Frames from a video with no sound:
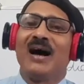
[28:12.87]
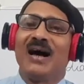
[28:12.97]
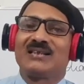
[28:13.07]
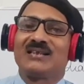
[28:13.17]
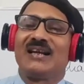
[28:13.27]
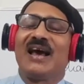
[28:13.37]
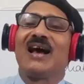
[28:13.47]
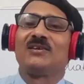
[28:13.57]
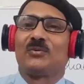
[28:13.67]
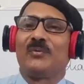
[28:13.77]
Asneha
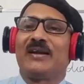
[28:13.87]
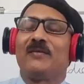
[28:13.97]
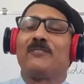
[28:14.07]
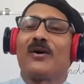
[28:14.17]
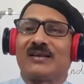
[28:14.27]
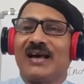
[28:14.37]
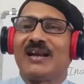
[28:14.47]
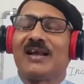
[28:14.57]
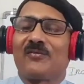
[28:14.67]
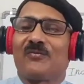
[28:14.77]
is waiting for the
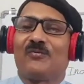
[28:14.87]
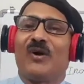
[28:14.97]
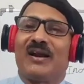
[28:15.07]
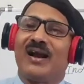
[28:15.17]
another one.